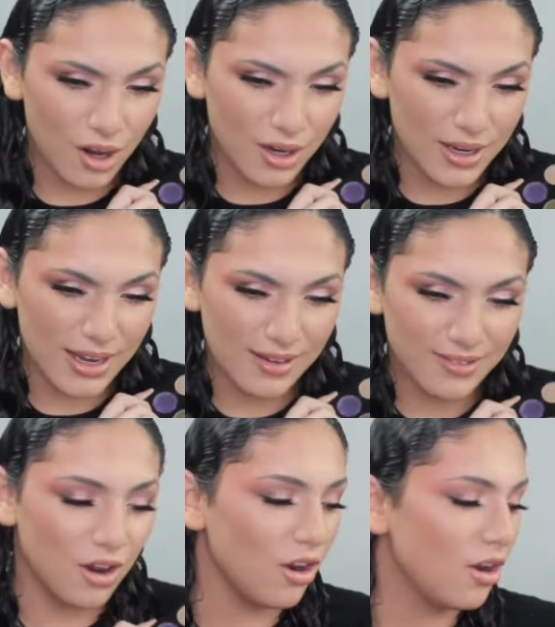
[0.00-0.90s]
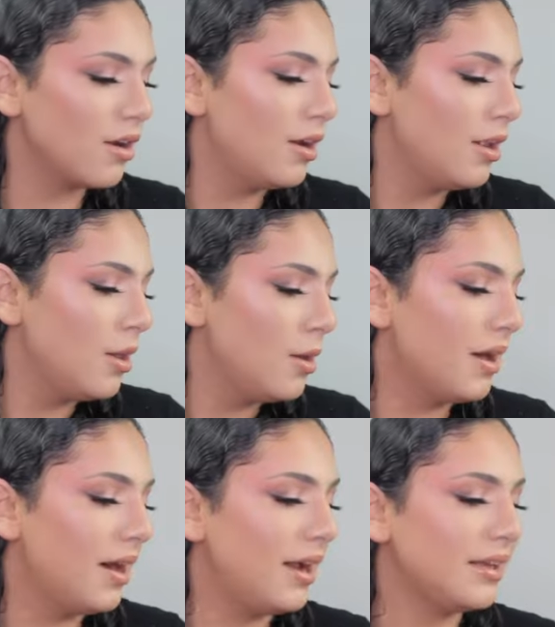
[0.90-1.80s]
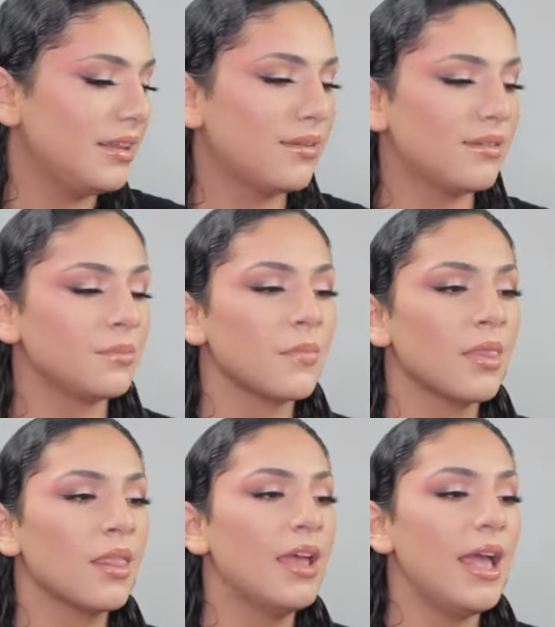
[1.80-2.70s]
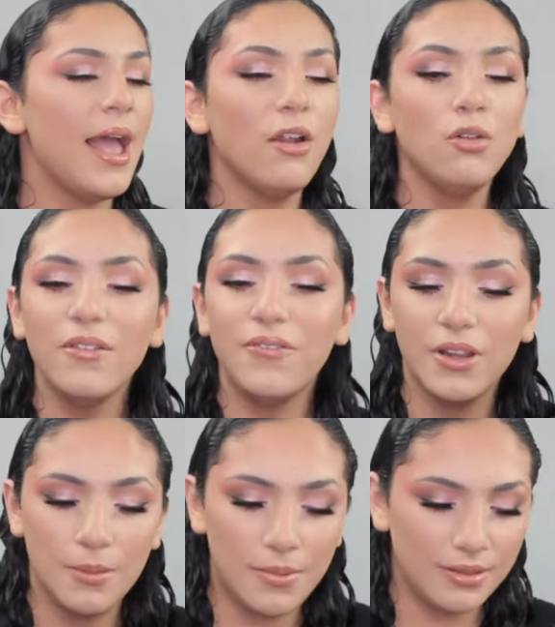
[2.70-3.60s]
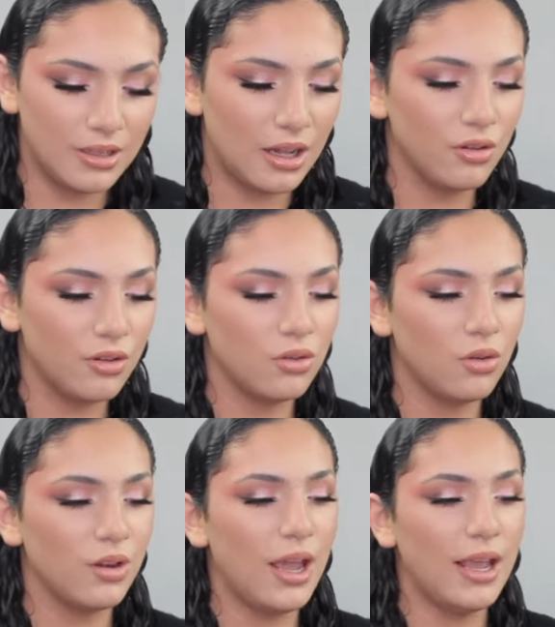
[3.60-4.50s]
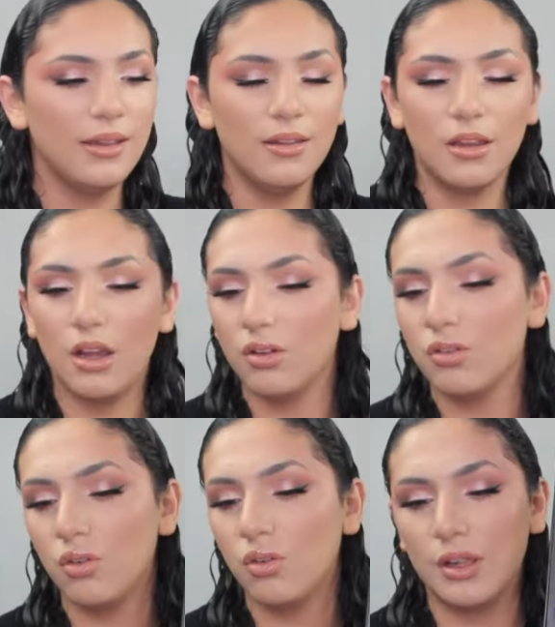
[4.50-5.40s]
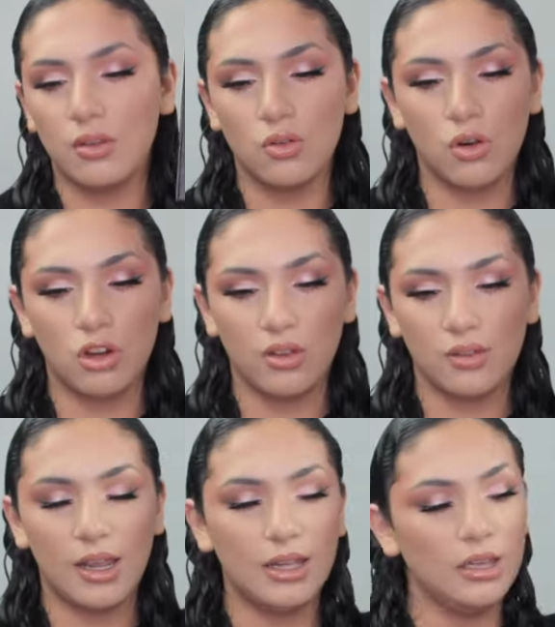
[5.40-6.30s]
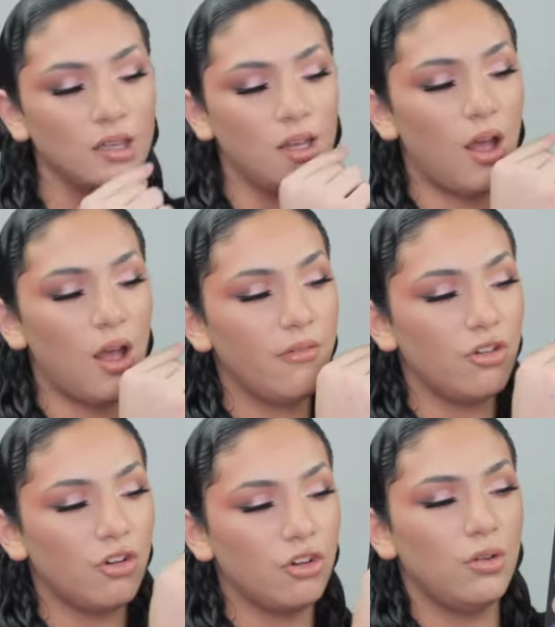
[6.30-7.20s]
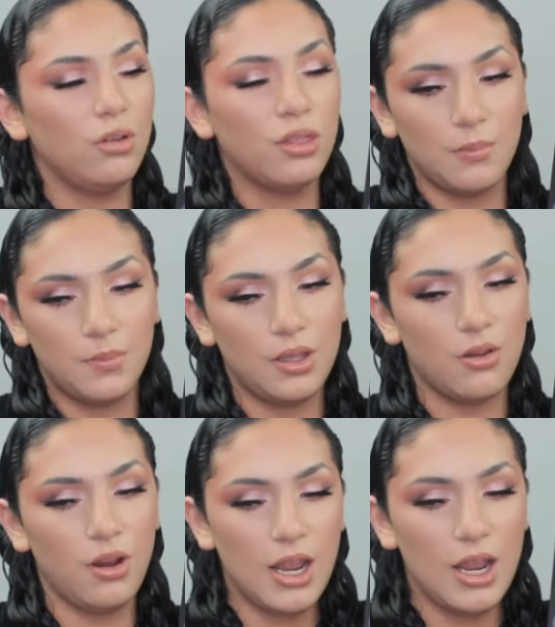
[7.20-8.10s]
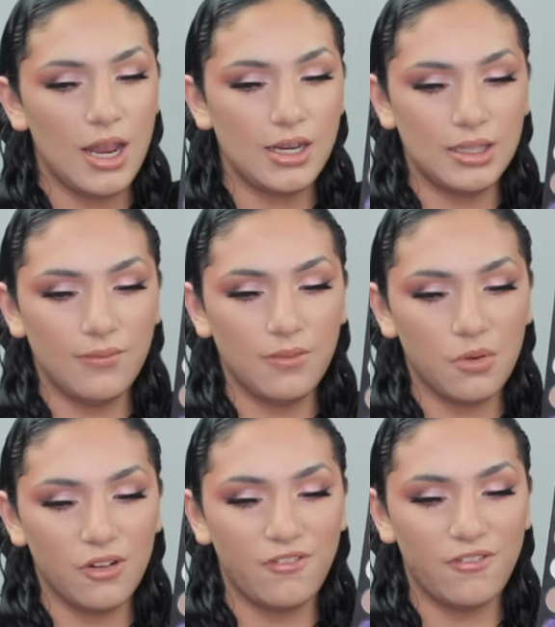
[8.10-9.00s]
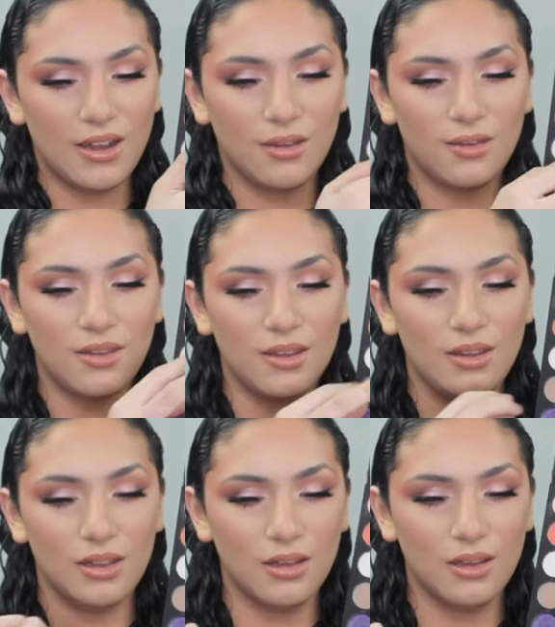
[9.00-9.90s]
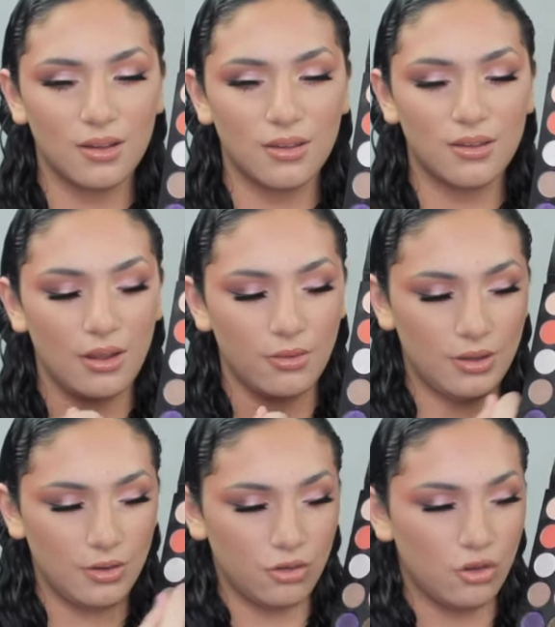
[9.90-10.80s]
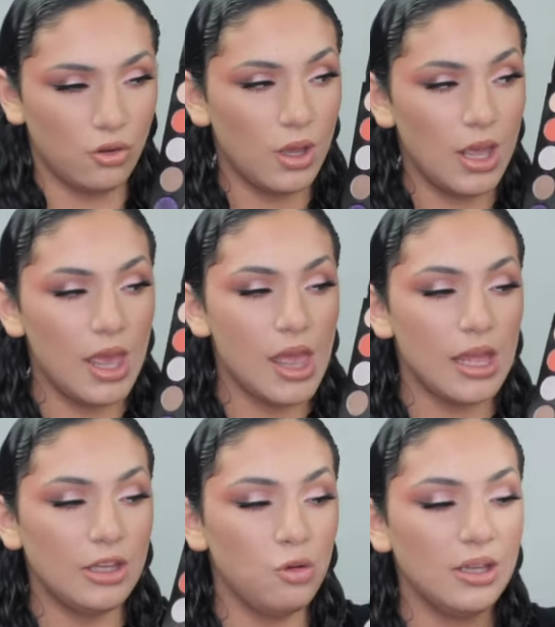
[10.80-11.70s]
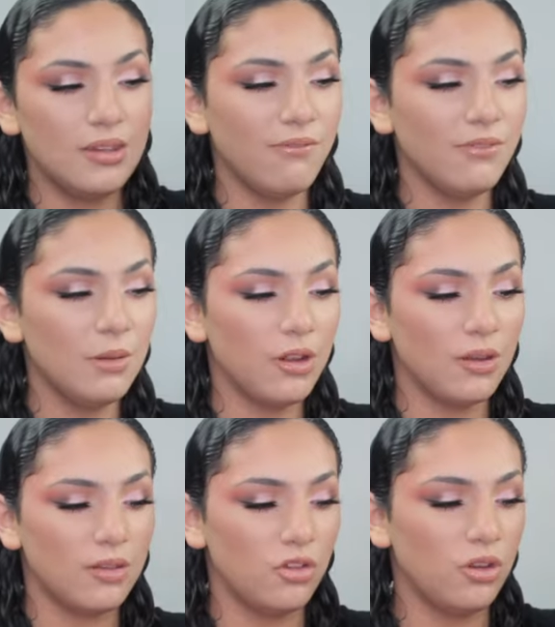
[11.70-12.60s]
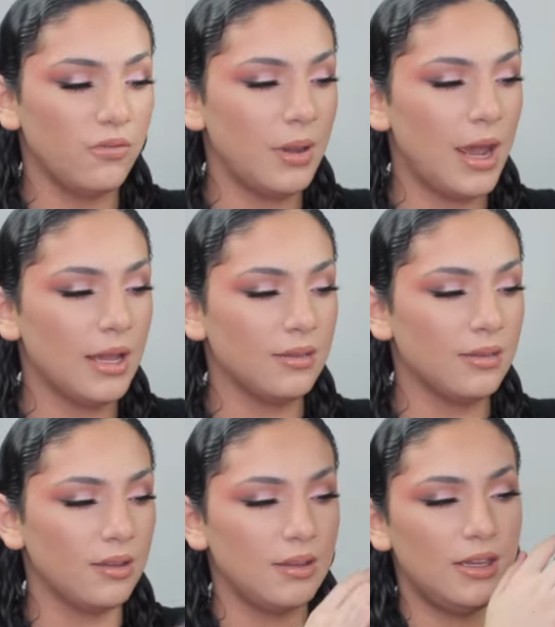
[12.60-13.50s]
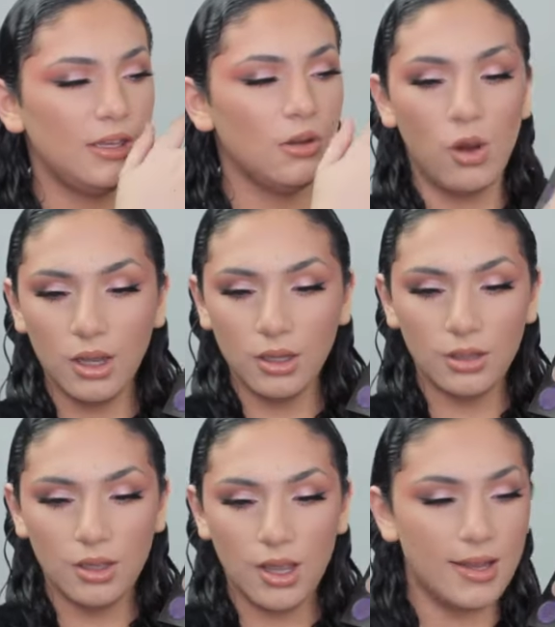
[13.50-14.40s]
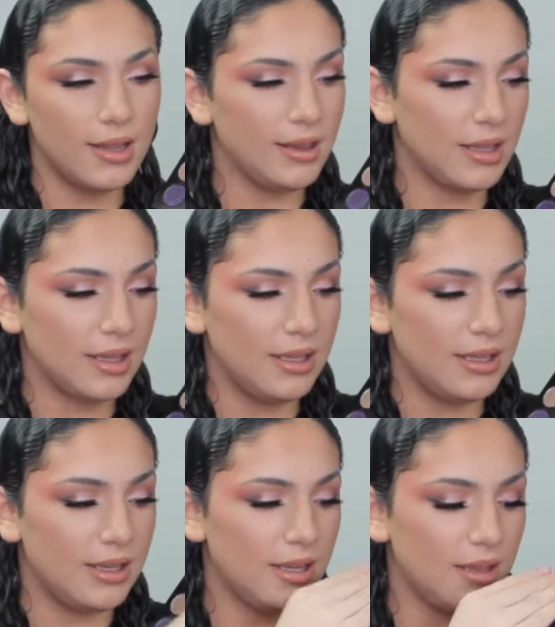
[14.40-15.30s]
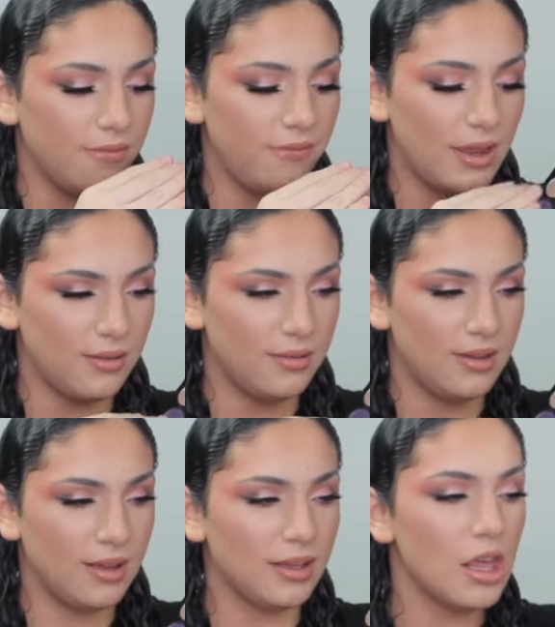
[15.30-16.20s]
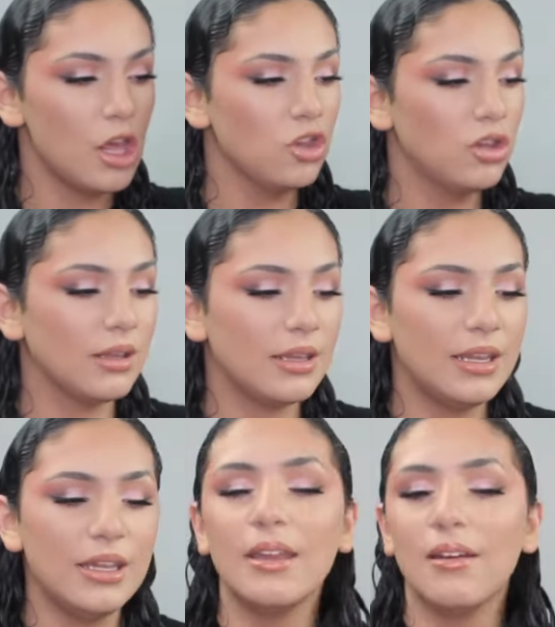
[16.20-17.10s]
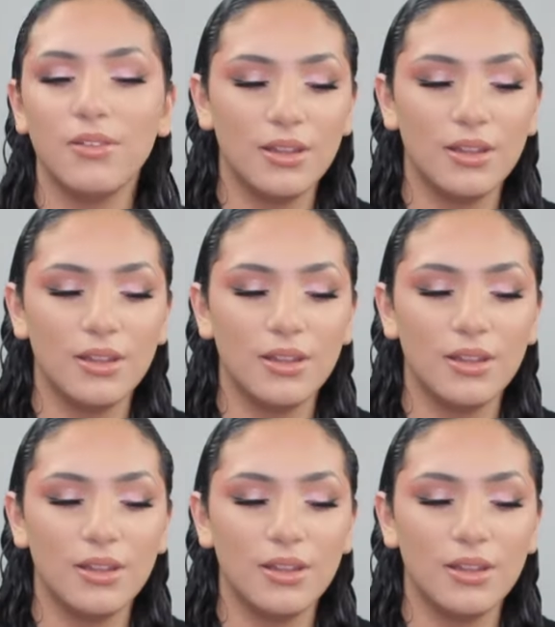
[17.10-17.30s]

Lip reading: Get into her. But, honeys, how do I feel about the color story? I think the color story is gorgeous. I love your nudes up here. And I love your more fantasy looks down here, too. You can definitely break this into different palettes like Nikita 1, and then like Nikita Fantasy. Like Nikita definitely